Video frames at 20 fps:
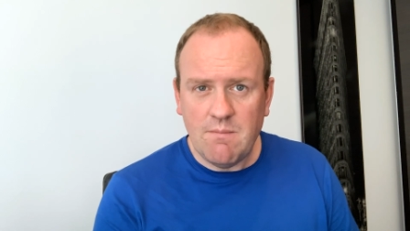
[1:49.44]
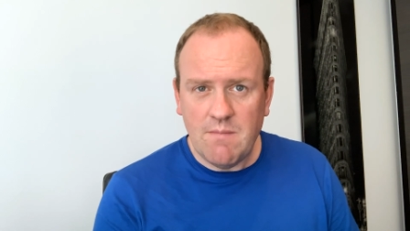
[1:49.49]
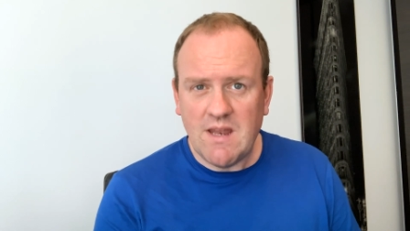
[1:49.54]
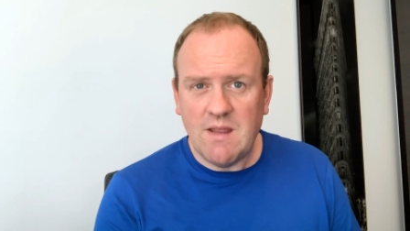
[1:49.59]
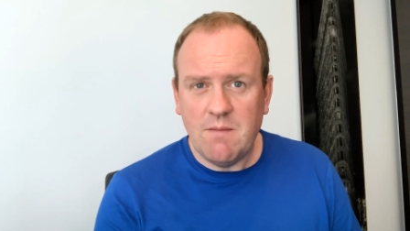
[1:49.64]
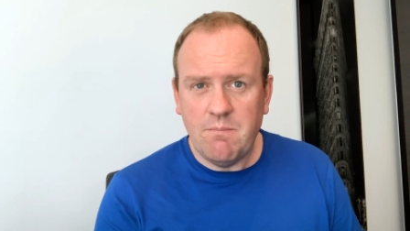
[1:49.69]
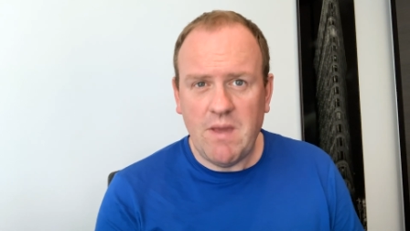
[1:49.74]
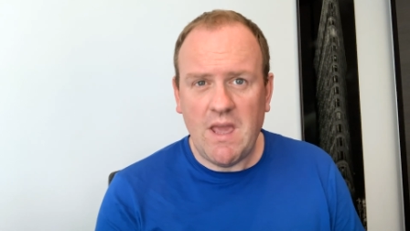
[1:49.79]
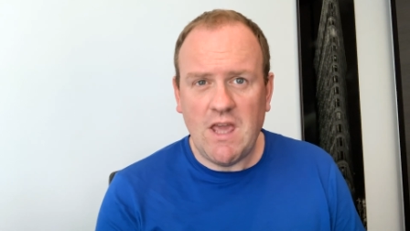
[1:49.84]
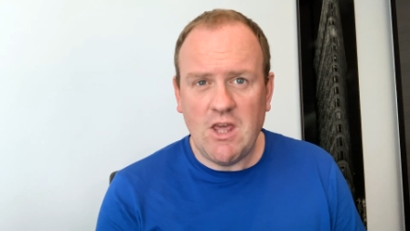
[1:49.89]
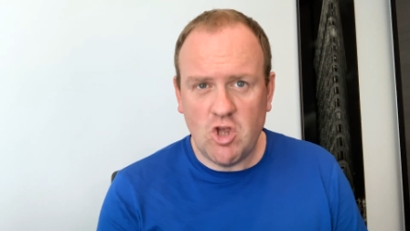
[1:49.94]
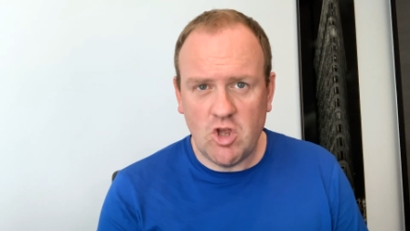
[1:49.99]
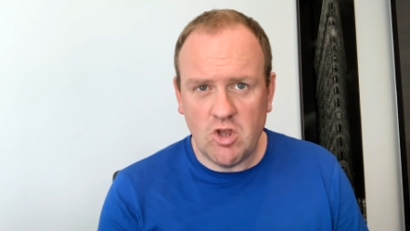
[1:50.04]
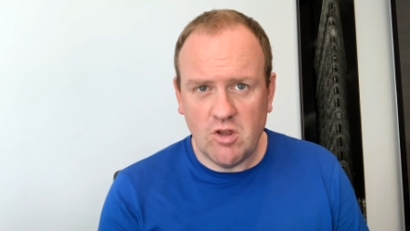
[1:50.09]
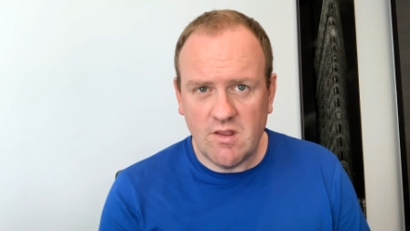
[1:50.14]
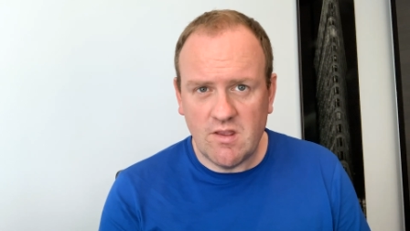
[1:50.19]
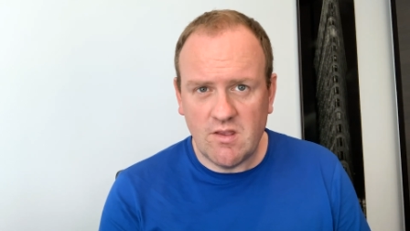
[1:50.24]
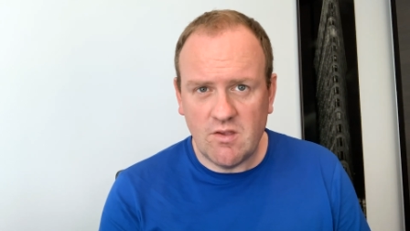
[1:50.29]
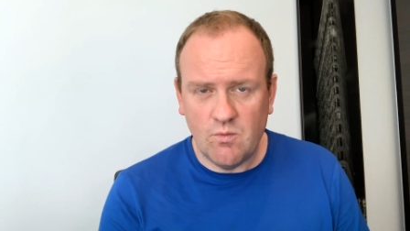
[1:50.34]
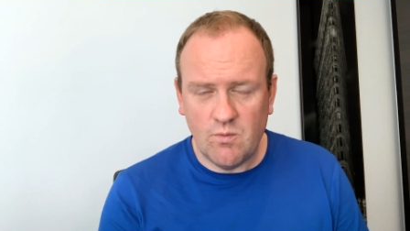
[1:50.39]
many
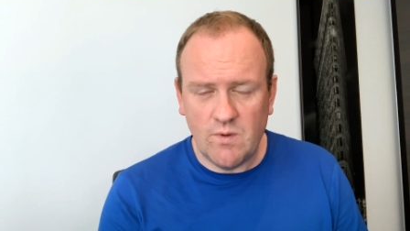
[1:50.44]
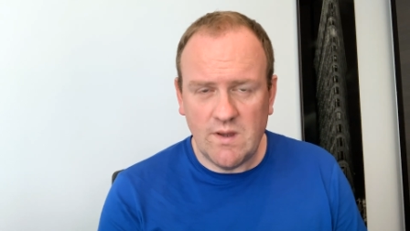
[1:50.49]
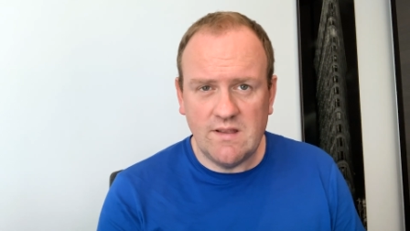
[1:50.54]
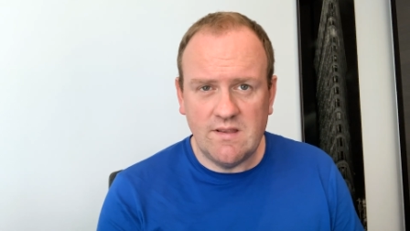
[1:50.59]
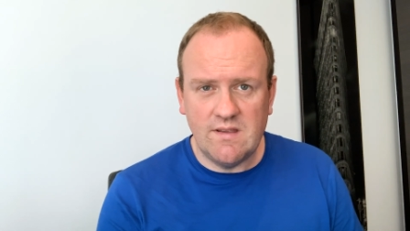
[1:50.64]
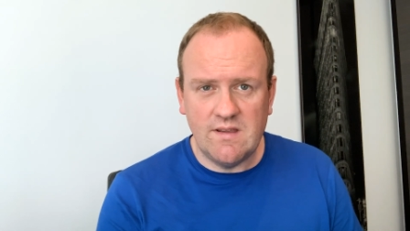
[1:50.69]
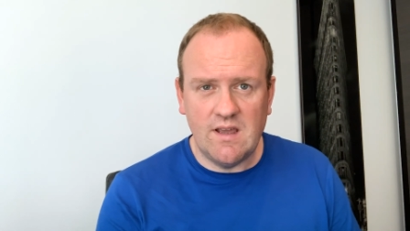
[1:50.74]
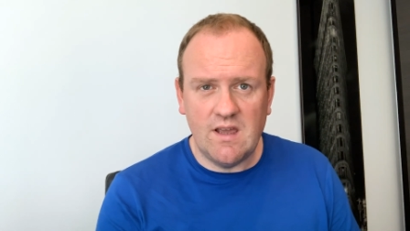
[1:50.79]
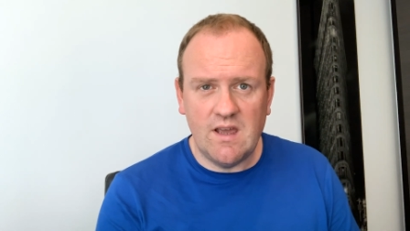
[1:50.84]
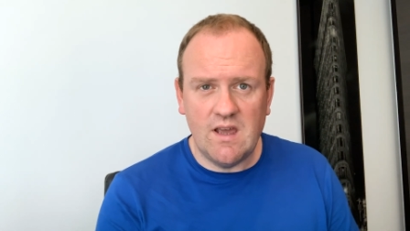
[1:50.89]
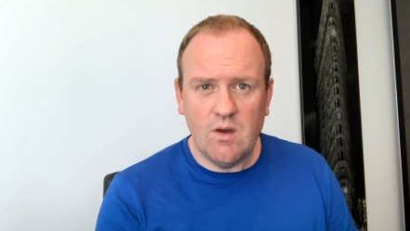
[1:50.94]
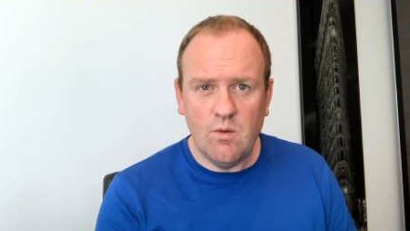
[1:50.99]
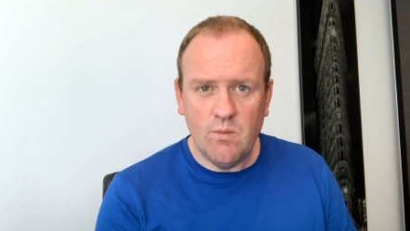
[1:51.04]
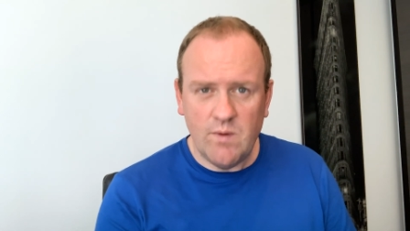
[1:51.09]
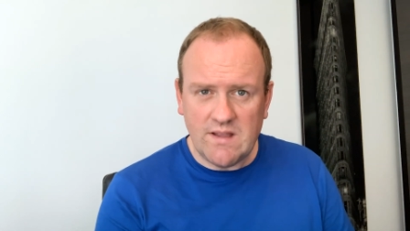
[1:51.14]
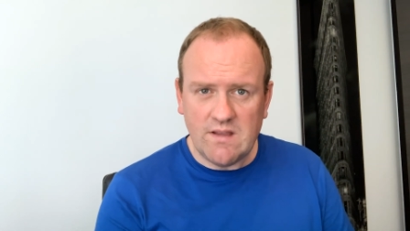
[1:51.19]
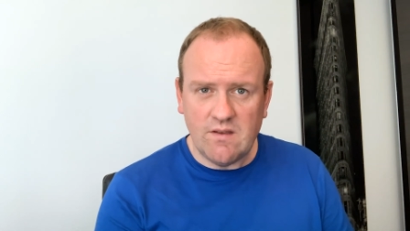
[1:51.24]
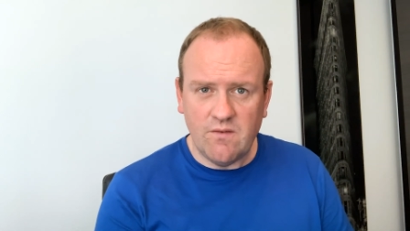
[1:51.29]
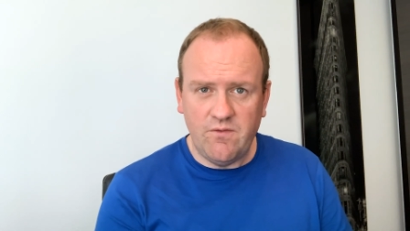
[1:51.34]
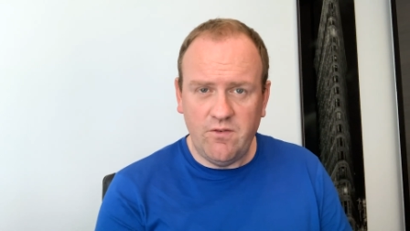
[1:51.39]
patients with, uh,
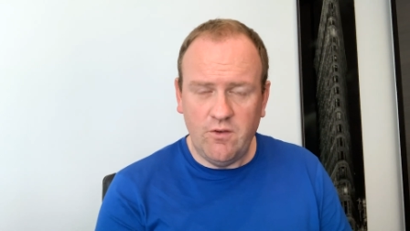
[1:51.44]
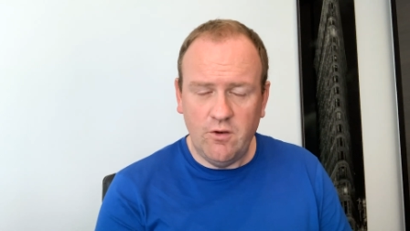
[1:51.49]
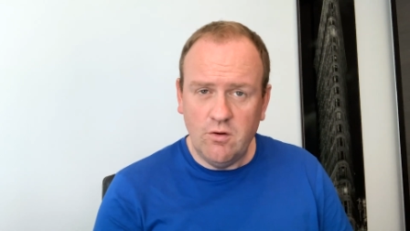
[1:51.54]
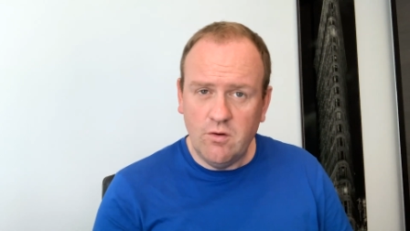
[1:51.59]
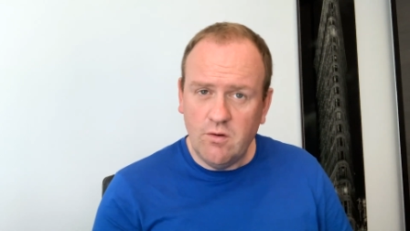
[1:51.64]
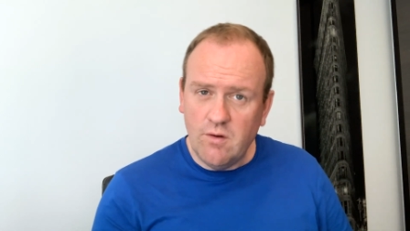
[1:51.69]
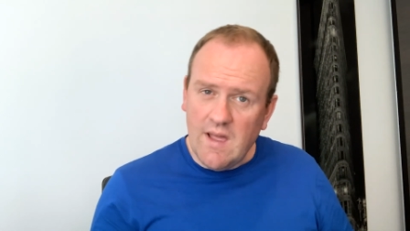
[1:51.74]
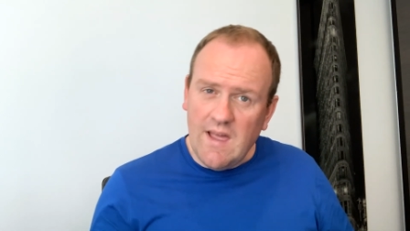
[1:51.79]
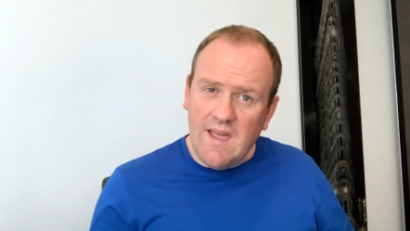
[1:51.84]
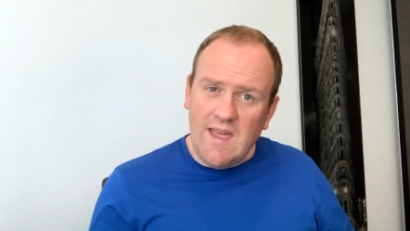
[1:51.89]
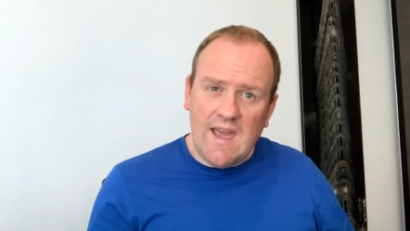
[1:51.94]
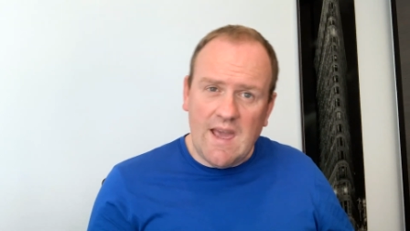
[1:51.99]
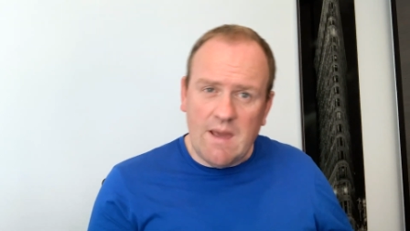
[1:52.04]
with the flu.